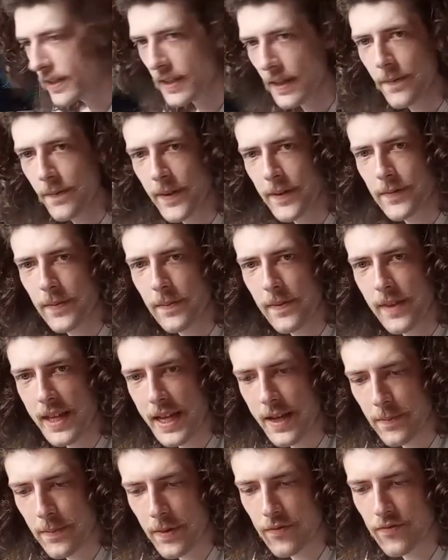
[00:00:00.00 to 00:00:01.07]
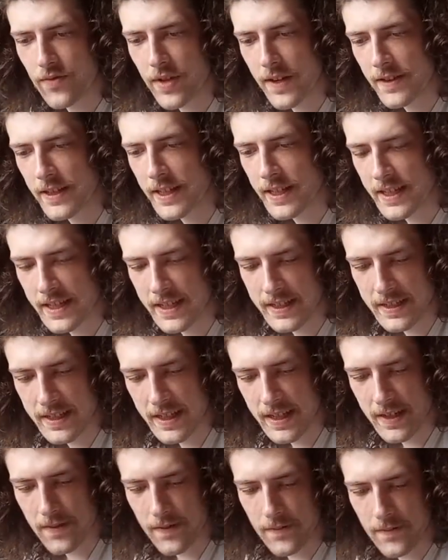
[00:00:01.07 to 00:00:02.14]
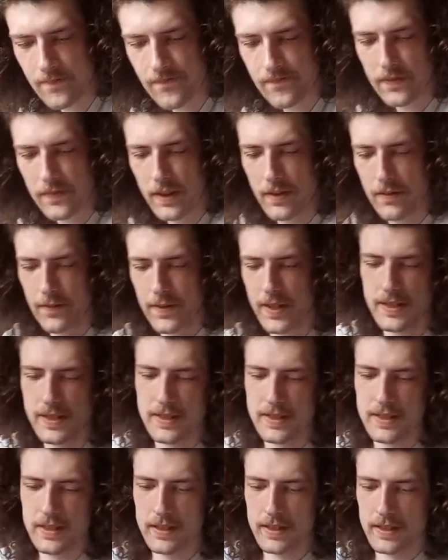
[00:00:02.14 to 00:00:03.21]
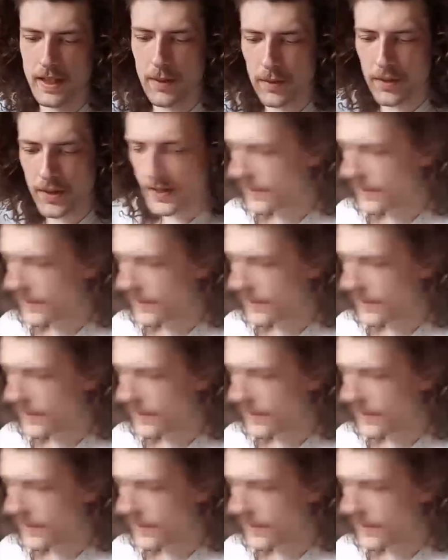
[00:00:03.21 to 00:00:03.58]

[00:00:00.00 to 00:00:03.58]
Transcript: I think from there it would be very easy for this, because I want this